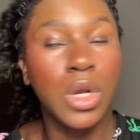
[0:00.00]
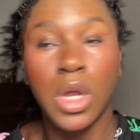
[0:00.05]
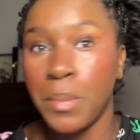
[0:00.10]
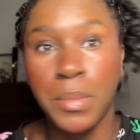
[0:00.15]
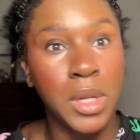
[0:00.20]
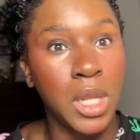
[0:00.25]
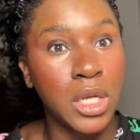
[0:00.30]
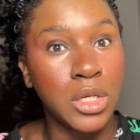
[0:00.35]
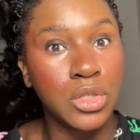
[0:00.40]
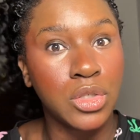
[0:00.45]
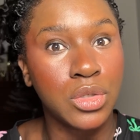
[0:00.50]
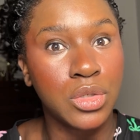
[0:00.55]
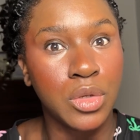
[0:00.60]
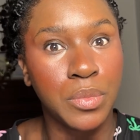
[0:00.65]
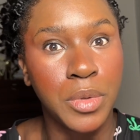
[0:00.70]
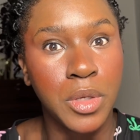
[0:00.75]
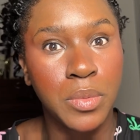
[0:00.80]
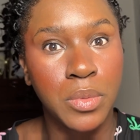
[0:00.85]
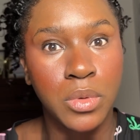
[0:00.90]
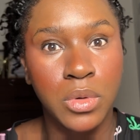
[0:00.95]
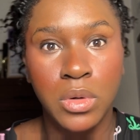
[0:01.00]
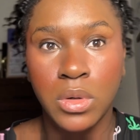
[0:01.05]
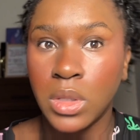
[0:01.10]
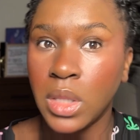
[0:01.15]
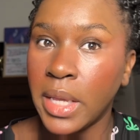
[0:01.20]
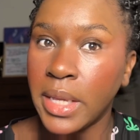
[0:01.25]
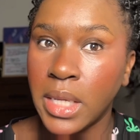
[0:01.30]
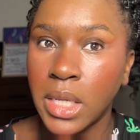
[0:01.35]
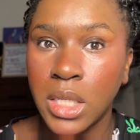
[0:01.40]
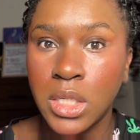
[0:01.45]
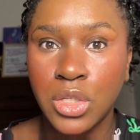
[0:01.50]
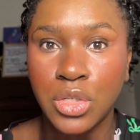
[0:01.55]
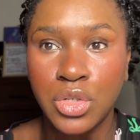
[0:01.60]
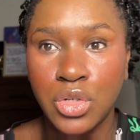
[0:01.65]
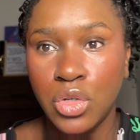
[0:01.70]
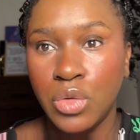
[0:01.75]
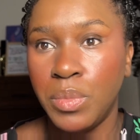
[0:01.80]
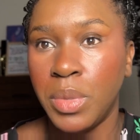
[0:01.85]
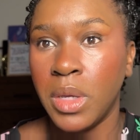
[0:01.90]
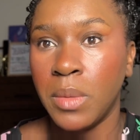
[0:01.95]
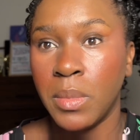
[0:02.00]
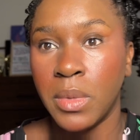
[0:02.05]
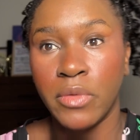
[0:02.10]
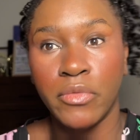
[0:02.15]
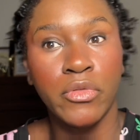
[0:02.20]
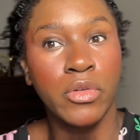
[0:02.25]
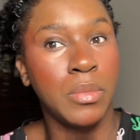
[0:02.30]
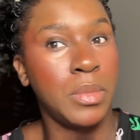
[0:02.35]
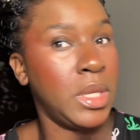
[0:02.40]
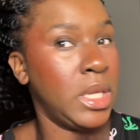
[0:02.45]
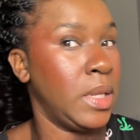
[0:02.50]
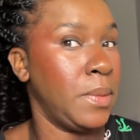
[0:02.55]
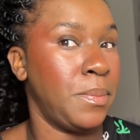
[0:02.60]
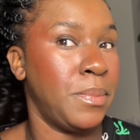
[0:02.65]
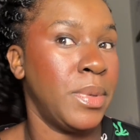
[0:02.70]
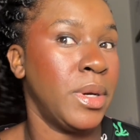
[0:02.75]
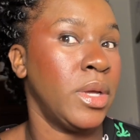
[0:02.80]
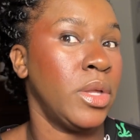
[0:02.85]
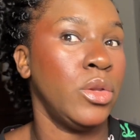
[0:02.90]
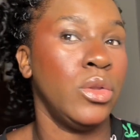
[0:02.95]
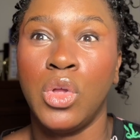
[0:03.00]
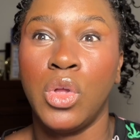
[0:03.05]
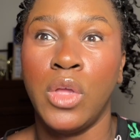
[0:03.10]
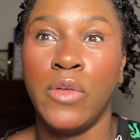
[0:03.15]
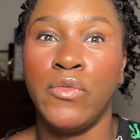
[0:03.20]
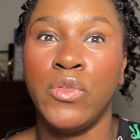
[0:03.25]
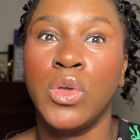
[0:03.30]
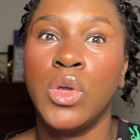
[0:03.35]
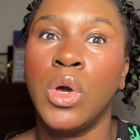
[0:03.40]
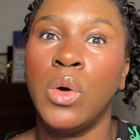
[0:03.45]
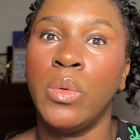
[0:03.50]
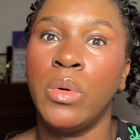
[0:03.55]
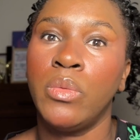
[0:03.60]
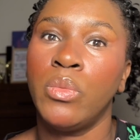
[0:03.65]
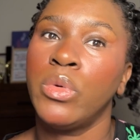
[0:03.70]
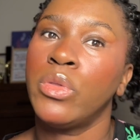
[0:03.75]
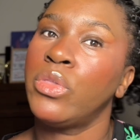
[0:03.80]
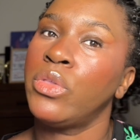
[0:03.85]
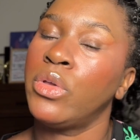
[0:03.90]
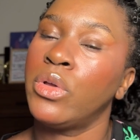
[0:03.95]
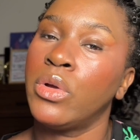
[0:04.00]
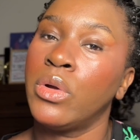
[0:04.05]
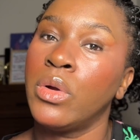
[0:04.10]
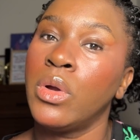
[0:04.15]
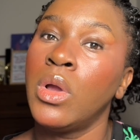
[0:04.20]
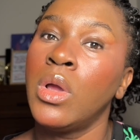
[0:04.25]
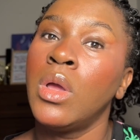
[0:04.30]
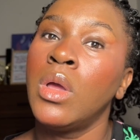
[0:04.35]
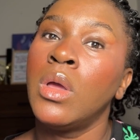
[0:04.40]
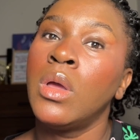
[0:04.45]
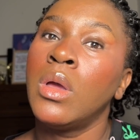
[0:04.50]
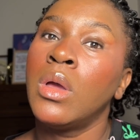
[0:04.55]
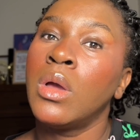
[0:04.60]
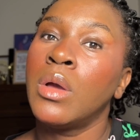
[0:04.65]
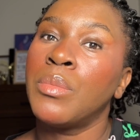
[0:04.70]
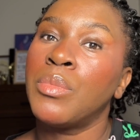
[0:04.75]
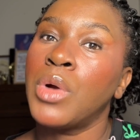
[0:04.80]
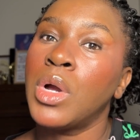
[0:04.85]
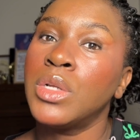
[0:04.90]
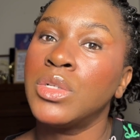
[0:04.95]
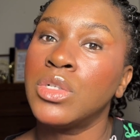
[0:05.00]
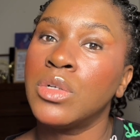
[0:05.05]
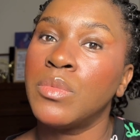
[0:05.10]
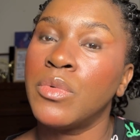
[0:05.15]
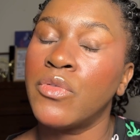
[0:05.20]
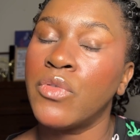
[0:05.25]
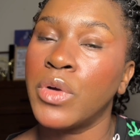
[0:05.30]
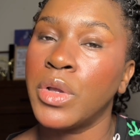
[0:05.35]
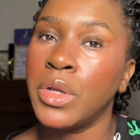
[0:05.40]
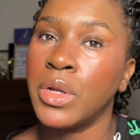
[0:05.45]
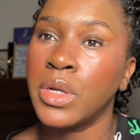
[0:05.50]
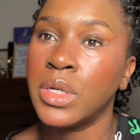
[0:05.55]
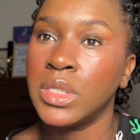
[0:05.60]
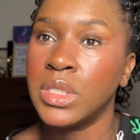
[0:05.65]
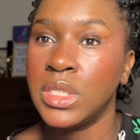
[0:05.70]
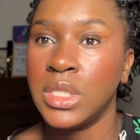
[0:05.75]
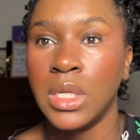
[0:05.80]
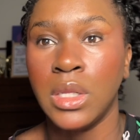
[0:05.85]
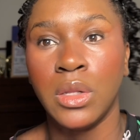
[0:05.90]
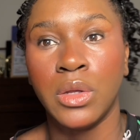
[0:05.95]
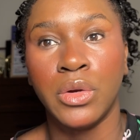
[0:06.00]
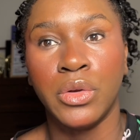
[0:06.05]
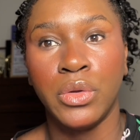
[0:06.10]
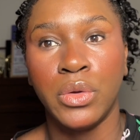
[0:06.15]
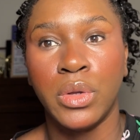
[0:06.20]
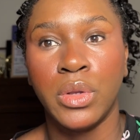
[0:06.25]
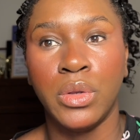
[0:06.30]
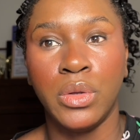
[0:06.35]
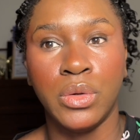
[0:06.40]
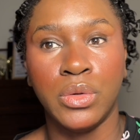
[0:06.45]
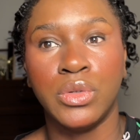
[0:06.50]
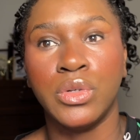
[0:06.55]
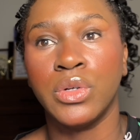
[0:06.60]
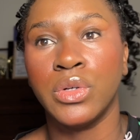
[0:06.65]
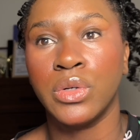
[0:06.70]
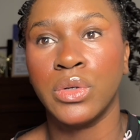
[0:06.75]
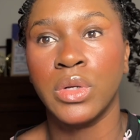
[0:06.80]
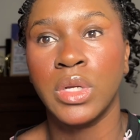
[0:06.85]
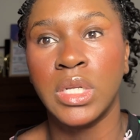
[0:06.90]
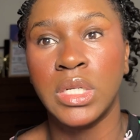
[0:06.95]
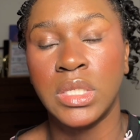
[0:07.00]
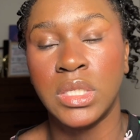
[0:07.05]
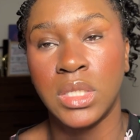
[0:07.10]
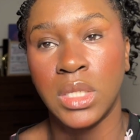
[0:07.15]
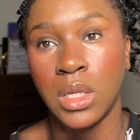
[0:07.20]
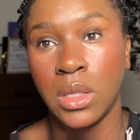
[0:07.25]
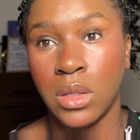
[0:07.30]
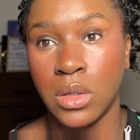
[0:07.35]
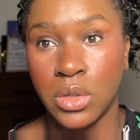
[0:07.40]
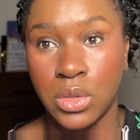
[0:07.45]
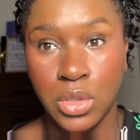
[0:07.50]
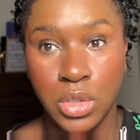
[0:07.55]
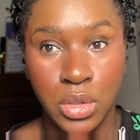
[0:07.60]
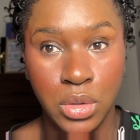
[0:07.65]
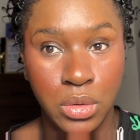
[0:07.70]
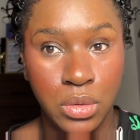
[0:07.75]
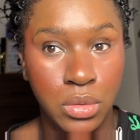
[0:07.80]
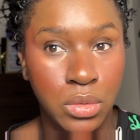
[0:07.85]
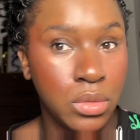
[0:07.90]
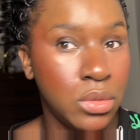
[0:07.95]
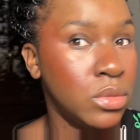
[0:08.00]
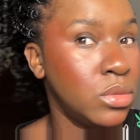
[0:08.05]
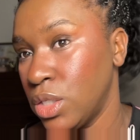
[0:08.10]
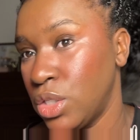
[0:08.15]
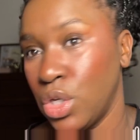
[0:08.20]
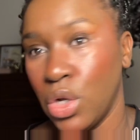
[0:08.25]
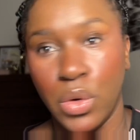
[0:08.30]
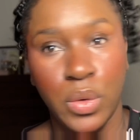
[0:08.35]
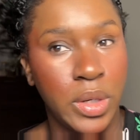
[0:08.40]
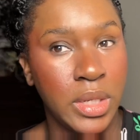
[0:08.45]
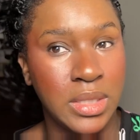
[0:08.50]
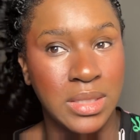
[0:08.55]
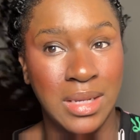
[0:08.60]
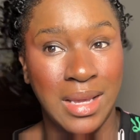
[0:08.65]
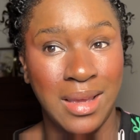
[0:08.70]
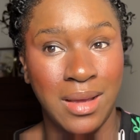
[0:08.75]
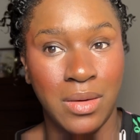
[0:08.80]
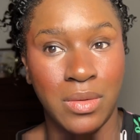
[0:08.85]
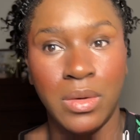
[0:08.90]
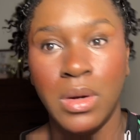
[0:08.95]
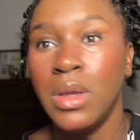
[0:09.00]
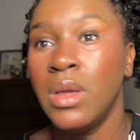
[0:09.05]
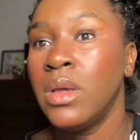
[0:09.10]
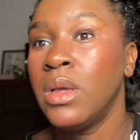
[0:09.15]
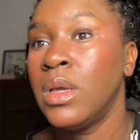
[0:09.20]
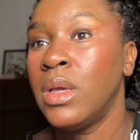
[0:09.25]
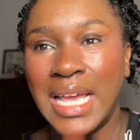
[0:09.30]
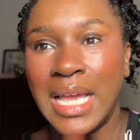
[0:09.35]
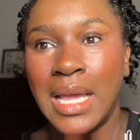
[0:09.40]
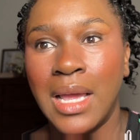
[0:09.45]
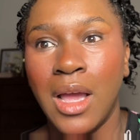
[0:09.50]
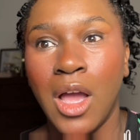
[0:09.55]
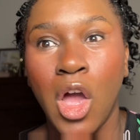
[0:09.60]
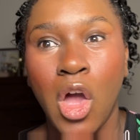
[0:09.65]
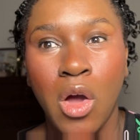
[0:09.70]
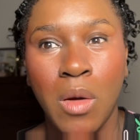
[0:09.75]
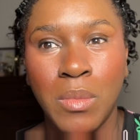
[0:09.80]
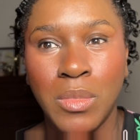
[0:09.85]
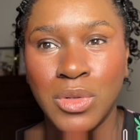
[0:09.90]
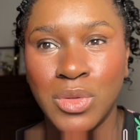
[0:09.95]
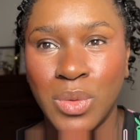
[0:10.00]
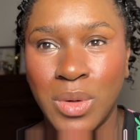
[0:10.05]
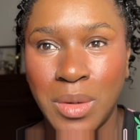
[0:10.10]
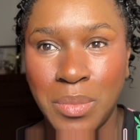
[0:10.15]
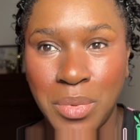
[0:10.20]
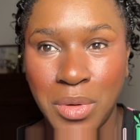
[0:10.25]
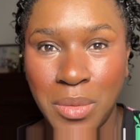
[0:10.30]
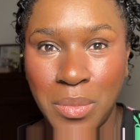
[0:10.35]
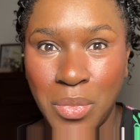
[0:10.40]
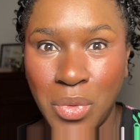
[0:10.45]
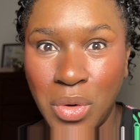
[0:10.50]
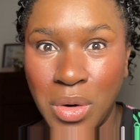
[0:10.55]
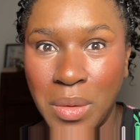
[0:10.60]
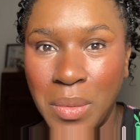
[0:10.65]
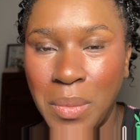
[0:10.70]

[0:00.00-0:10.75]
blush. So people are like, it's too pigment for me. But if you go in with your bronzer before your concealer, you can use your concealer to tone it down. I almost want to put more,